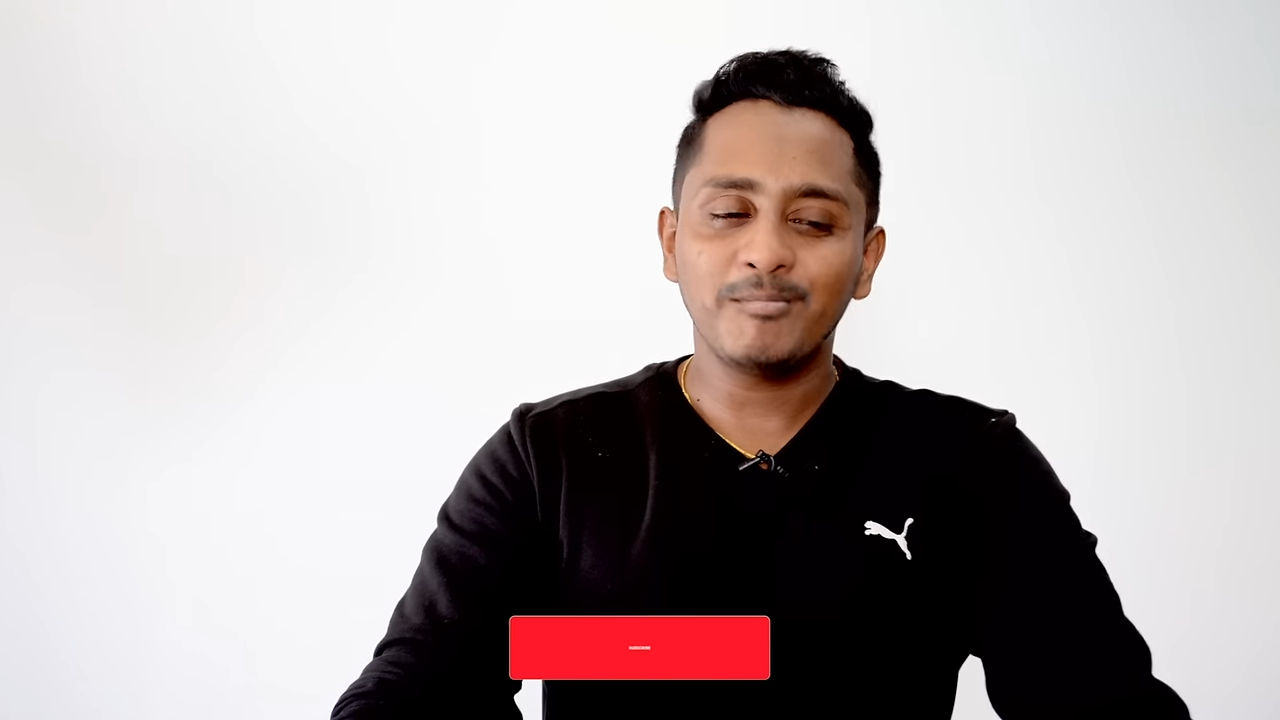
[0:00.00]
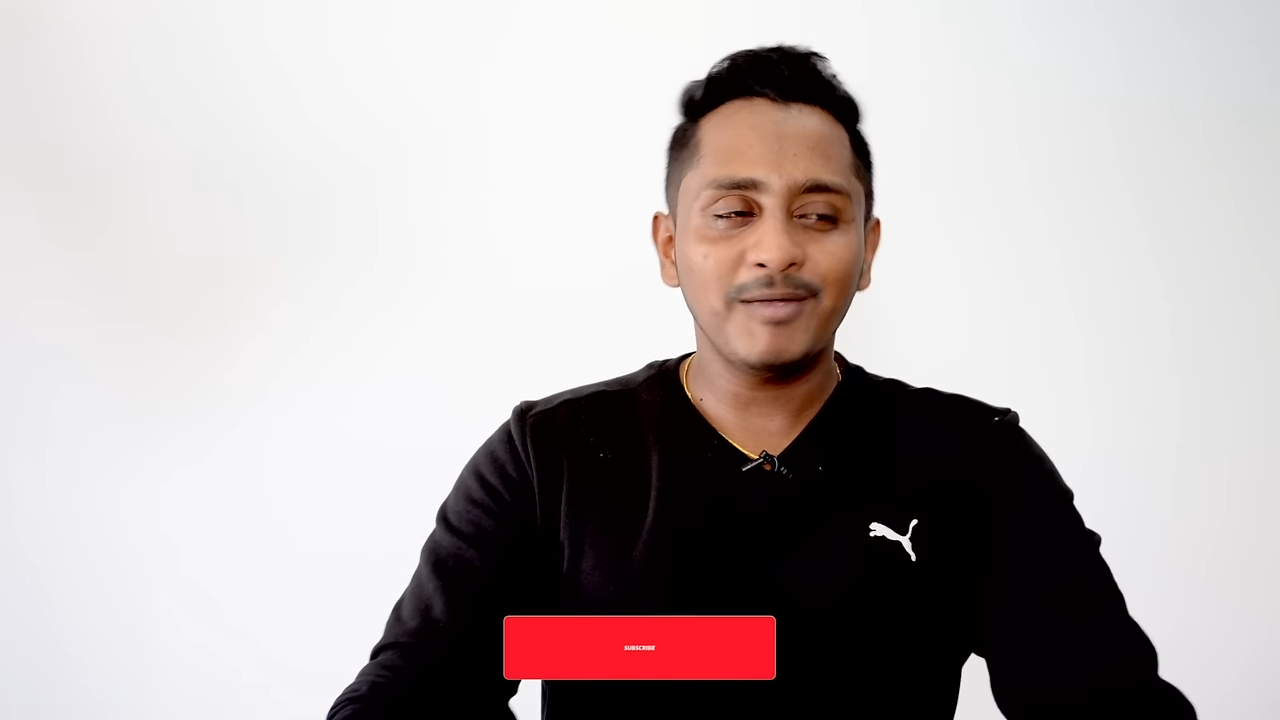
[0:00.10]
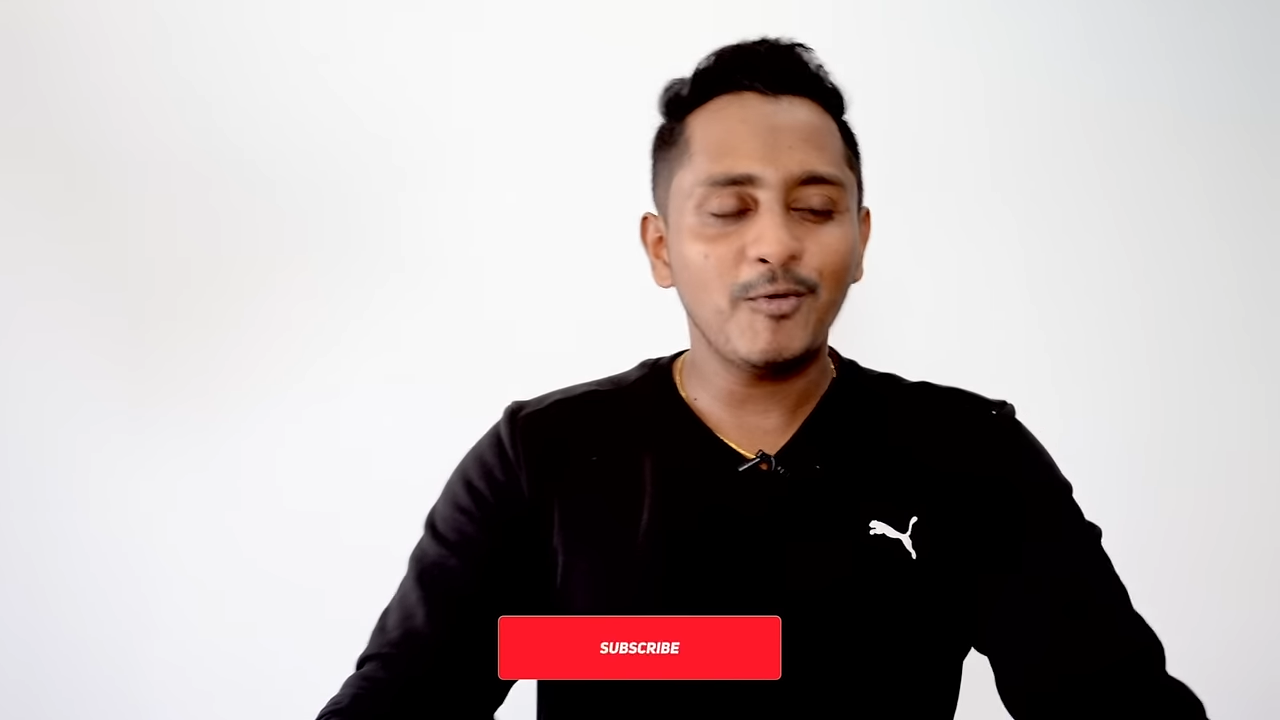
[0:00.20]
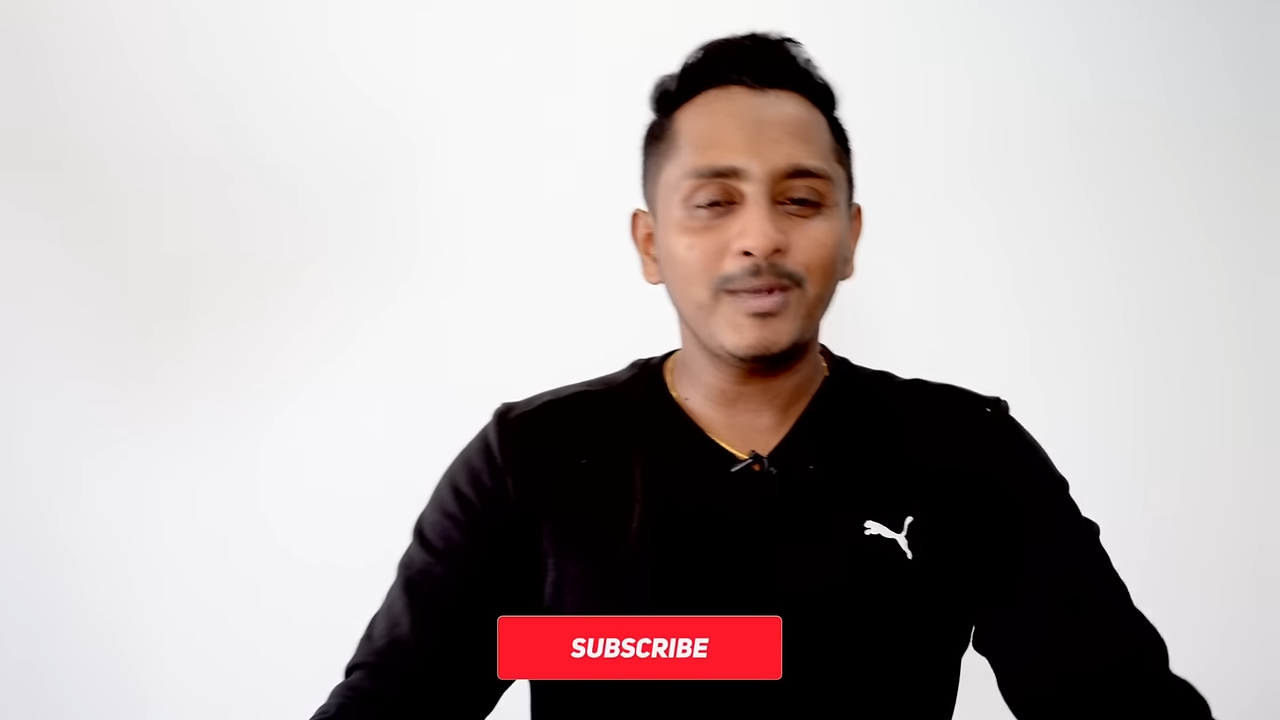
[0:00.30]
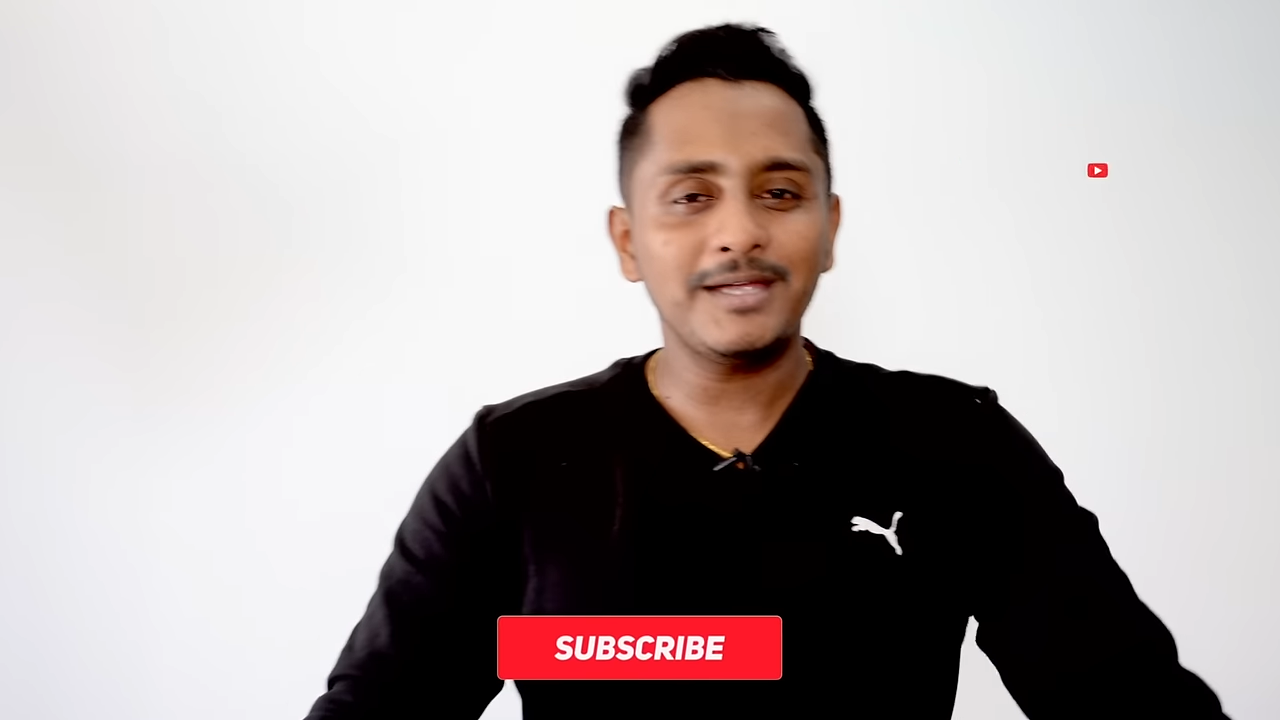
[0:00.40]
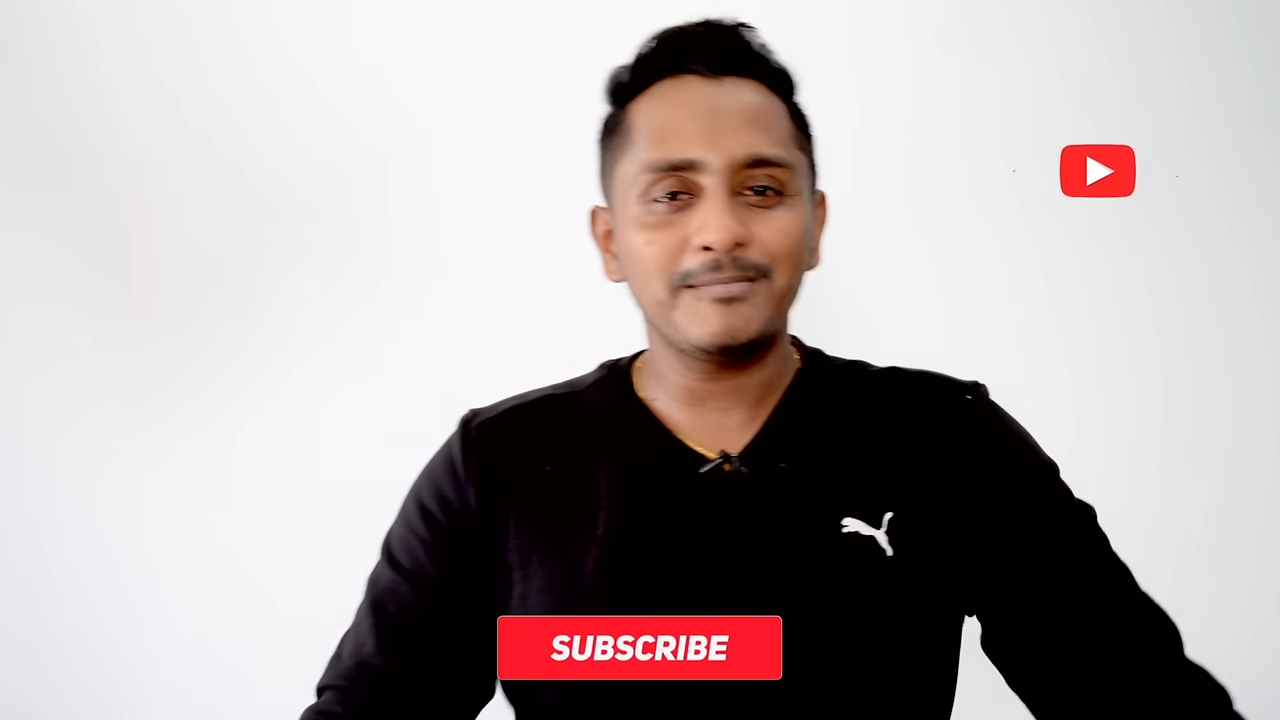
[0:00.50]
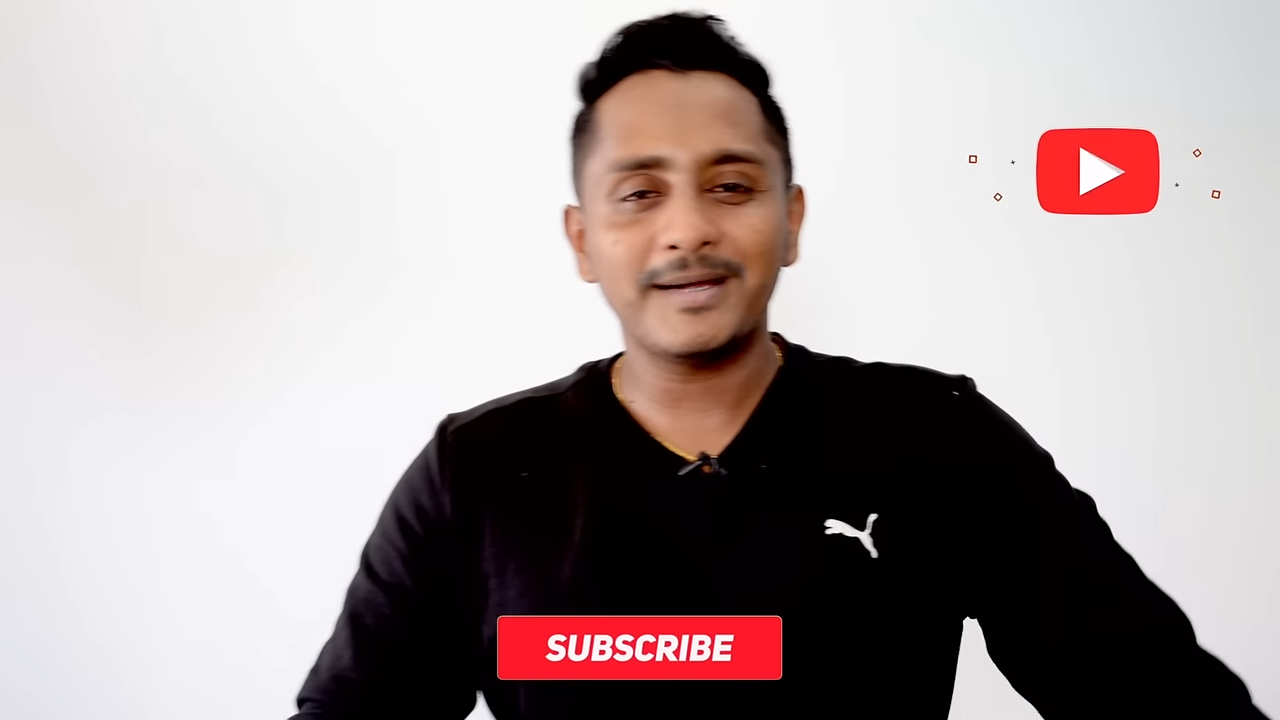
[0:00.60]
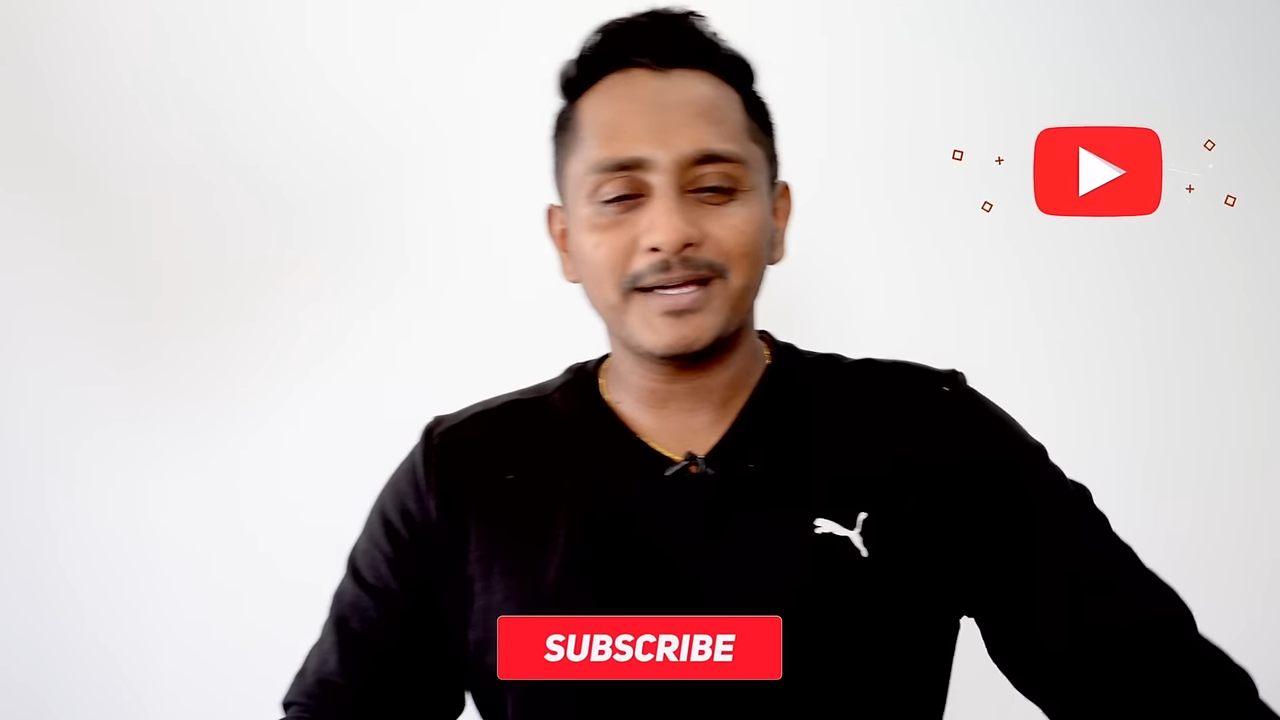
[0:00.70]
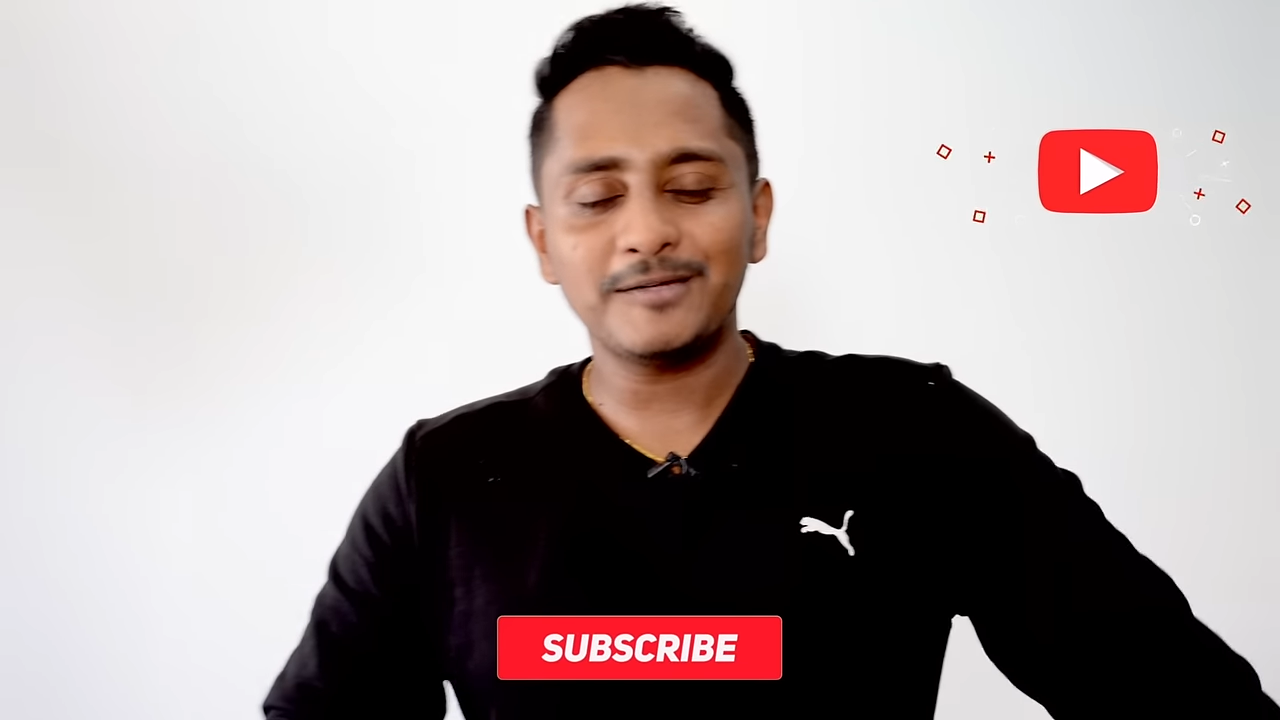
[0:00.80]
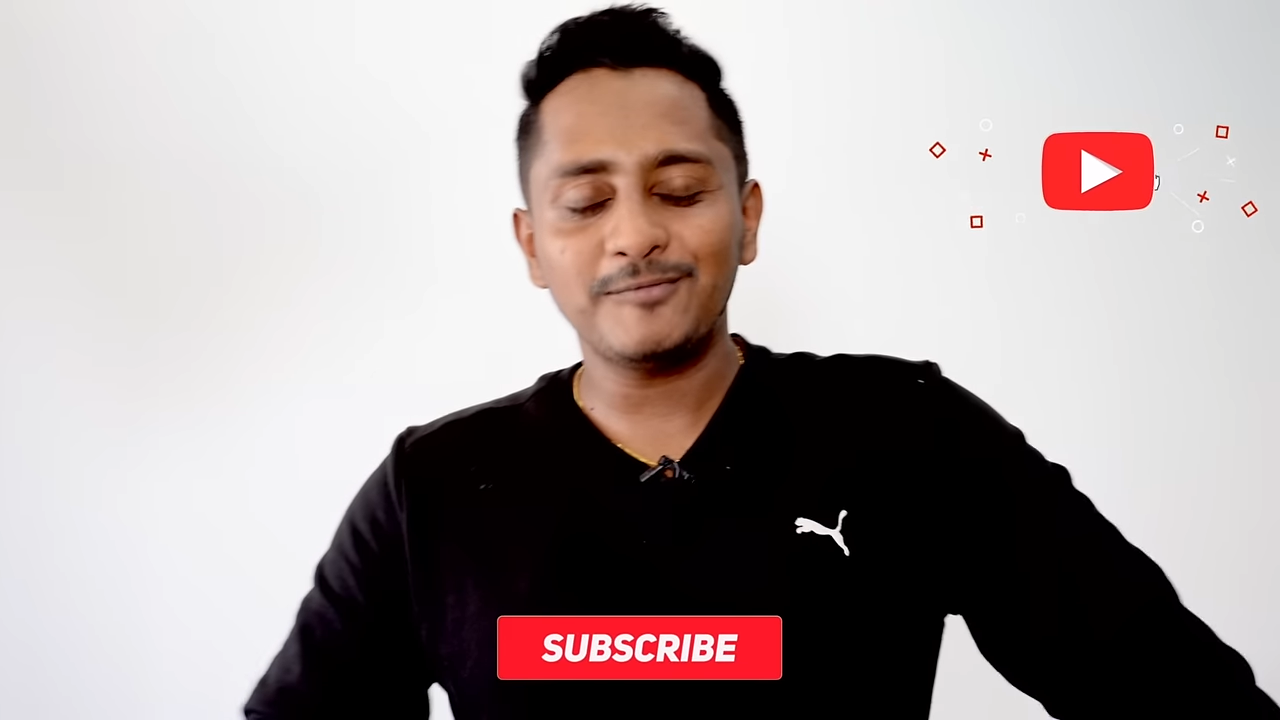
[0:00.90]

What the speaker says: Before we begin,